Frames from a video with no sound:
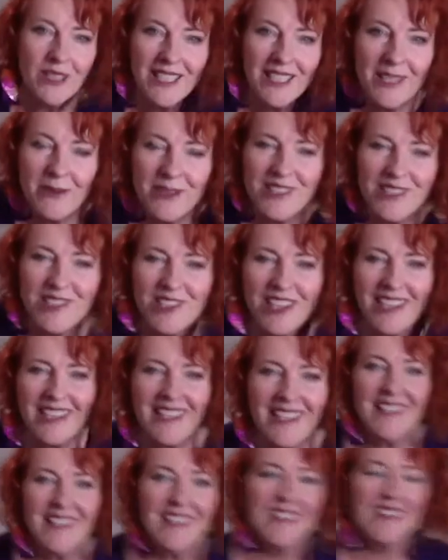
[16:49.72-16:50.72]
here with
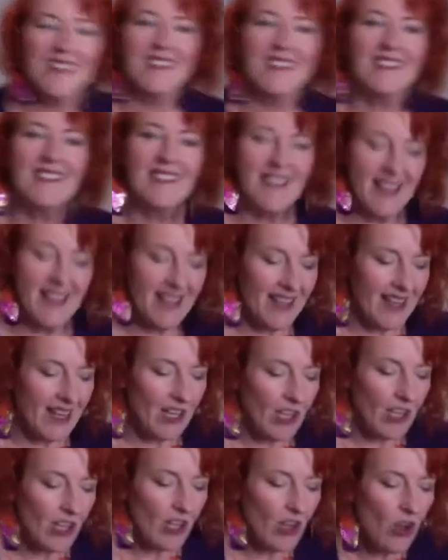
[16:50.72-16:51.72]
Jenny is
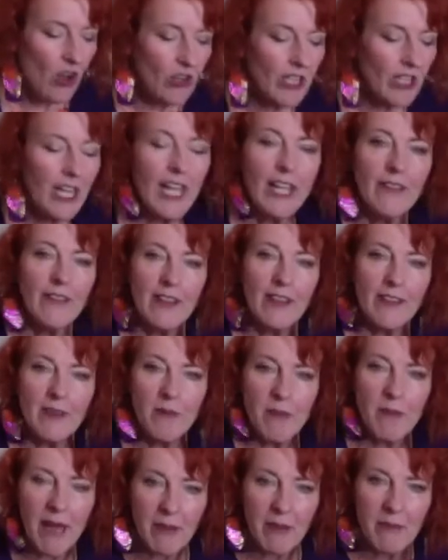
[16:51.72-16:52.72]
concaving the
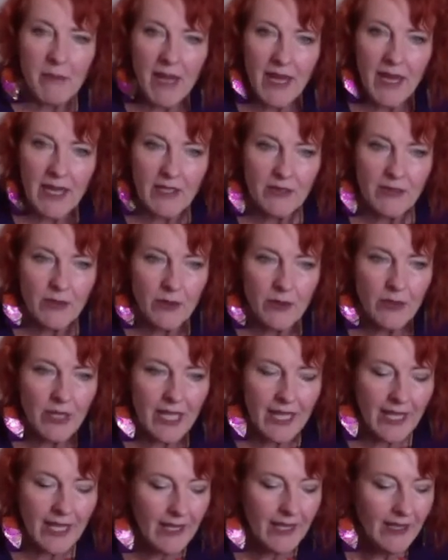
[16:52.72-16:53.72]
back part of her
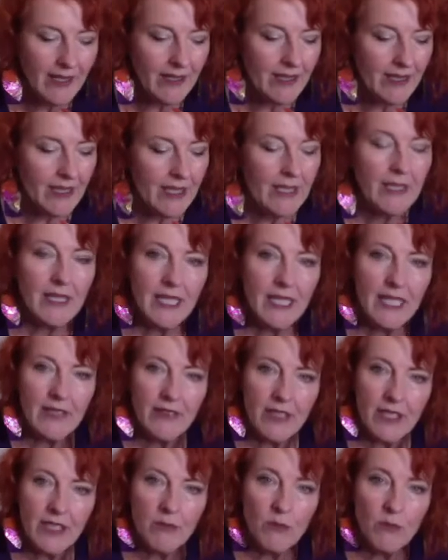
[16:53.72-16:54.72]
hair, giving
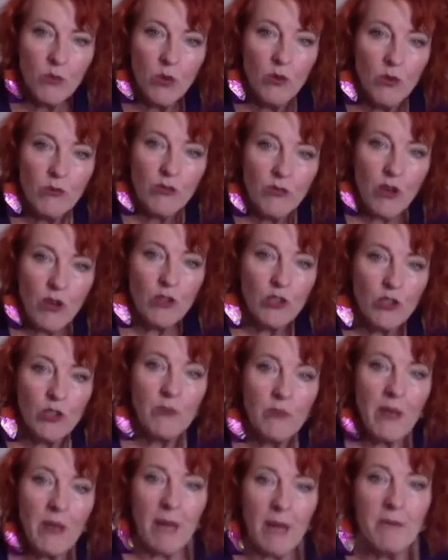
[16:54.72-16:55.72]
it more volume
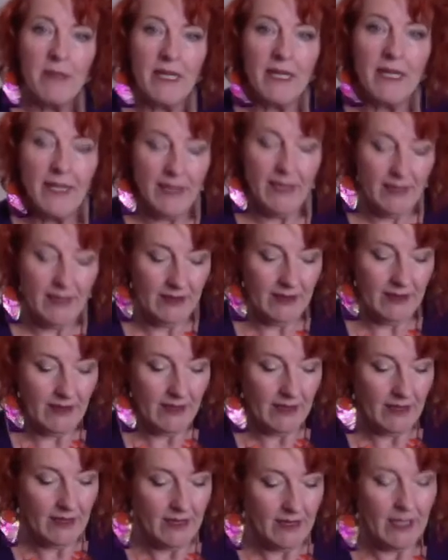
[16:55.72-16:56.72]
up here,
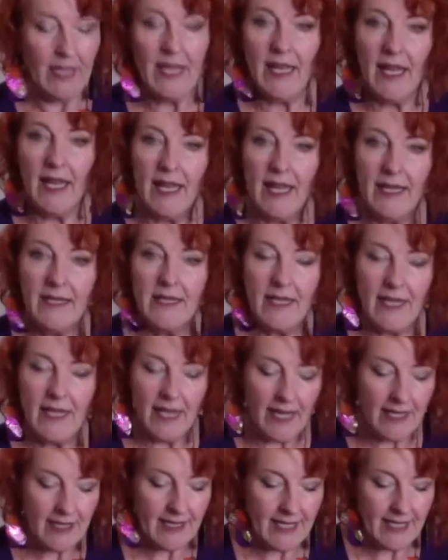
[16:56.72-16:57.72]
and
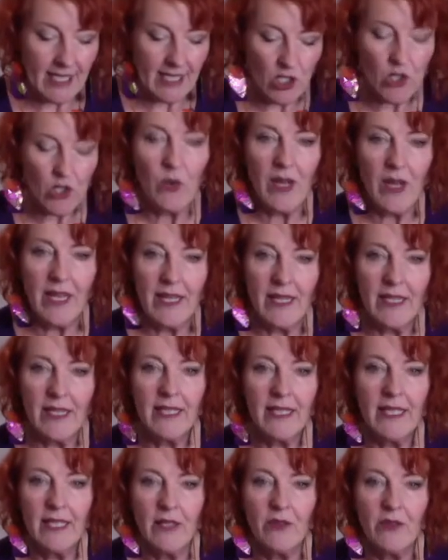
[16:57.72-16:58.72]
accentuating it
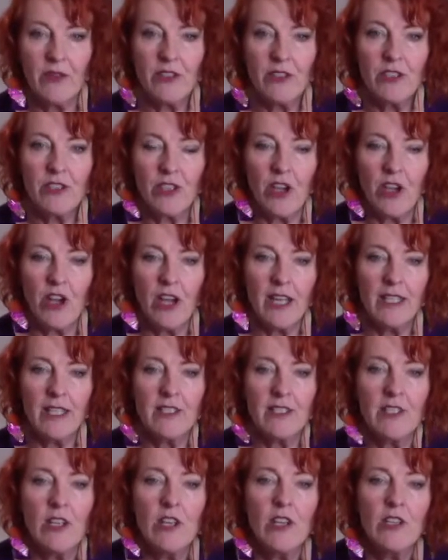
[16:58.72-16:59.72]
here on the sides.